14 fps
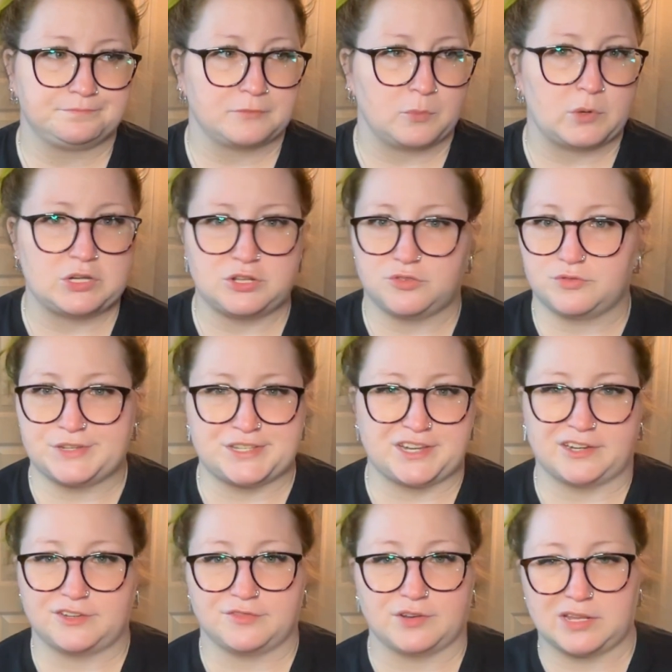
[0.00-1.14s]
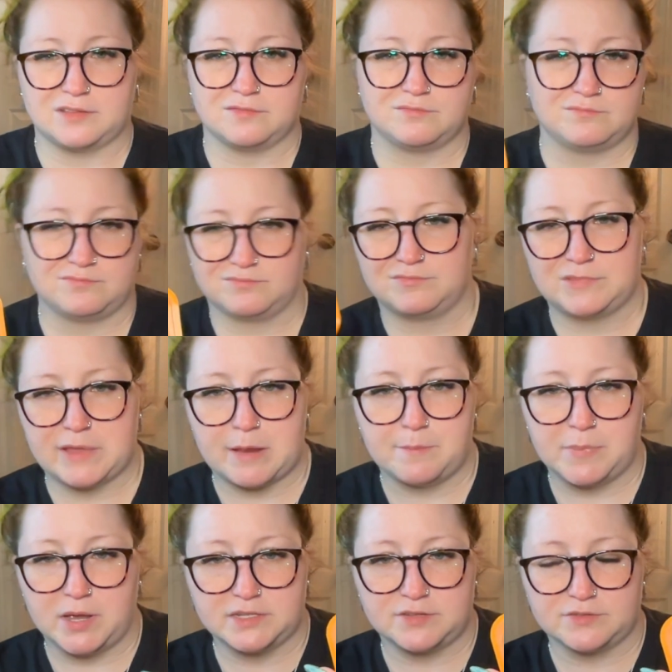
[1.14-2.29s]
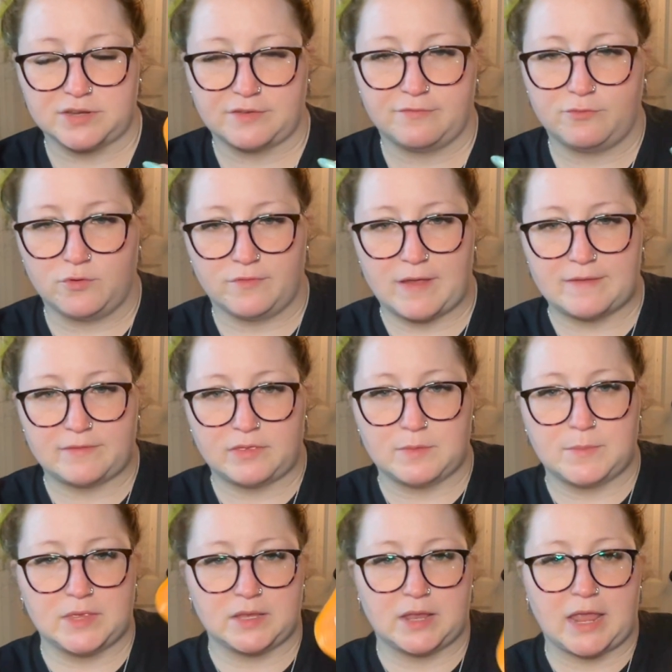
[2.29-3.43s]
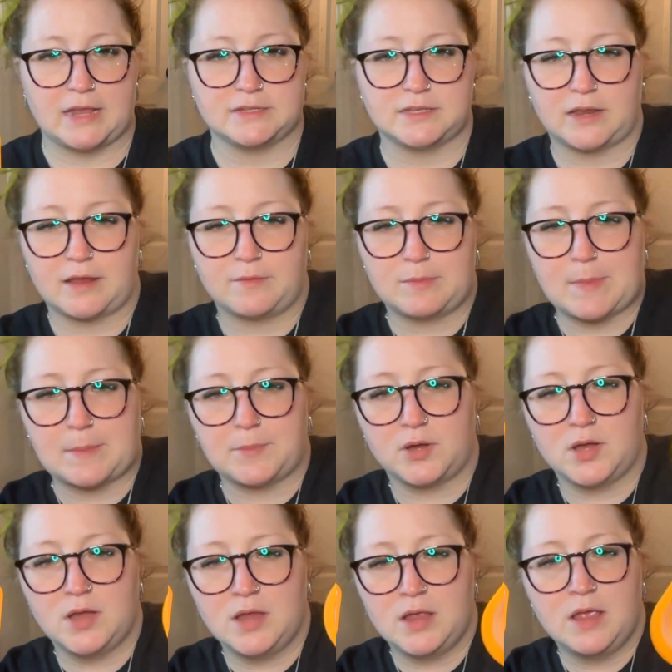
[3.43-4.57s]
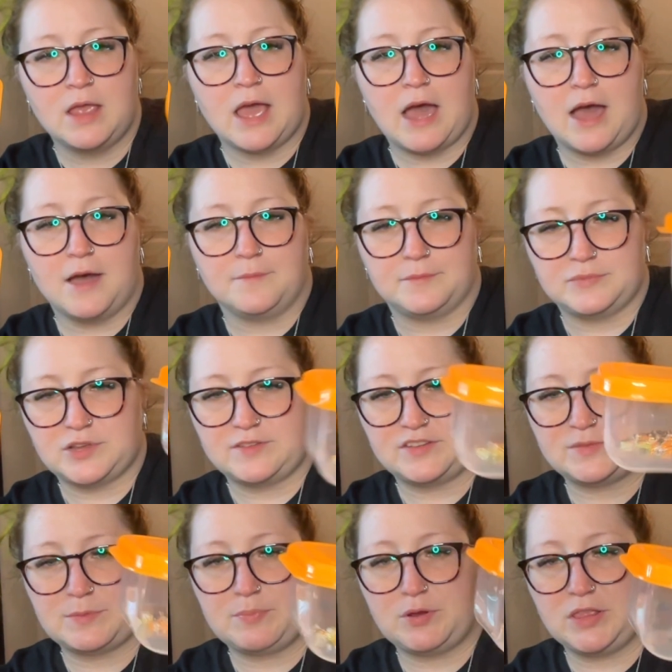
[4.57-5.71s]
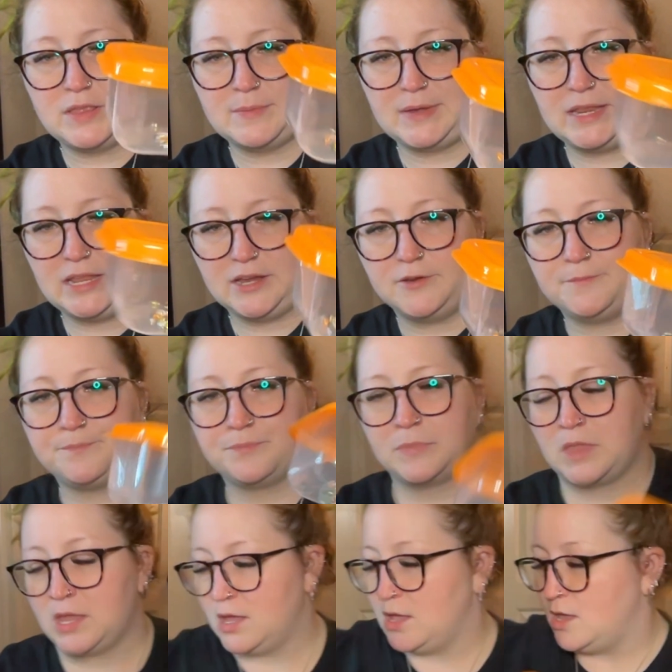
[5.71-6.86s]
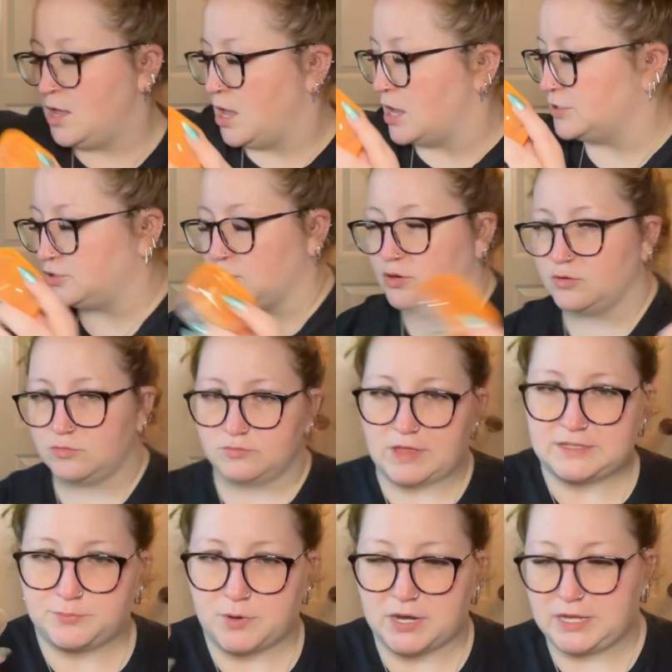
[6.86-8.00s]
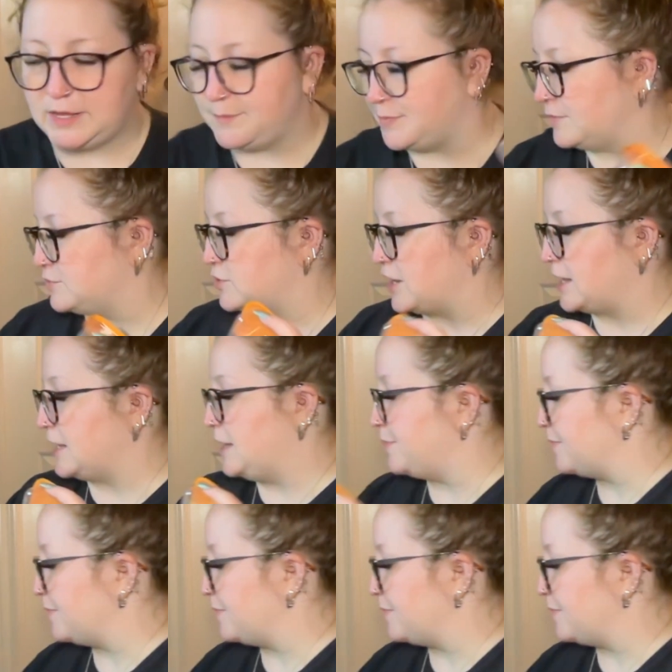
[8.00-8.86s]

123 Stitch for like $10. There's like 4 or 5 of them in a case. I can't remember. So I just been putting them in here. So that's where I keep them, so I can keep